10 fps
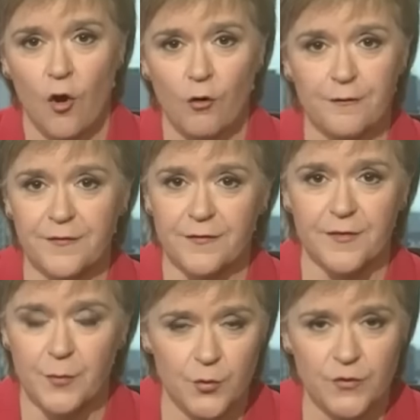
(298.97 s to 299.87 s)
of
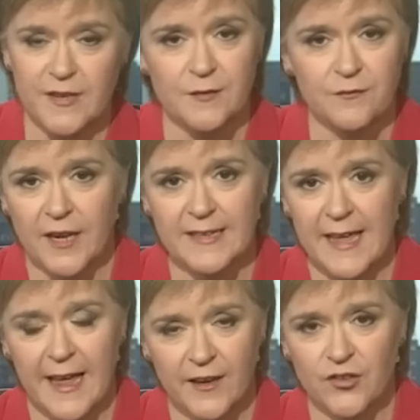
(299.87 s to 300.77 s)
the process of trying
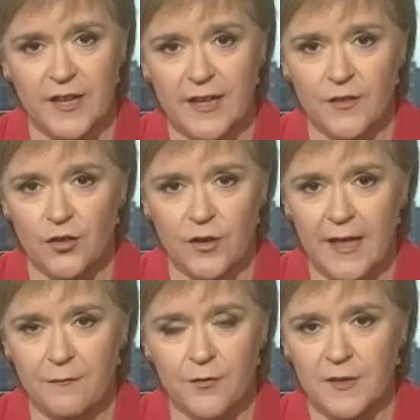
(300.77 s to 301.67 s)
to extricate the
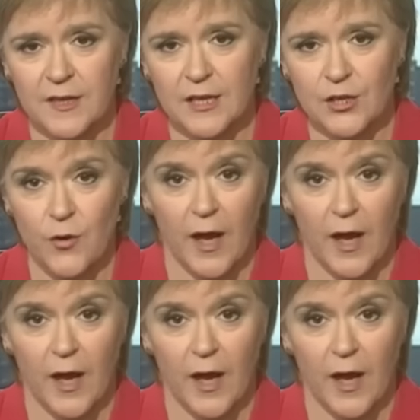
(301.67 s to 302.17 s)
UK from the EU.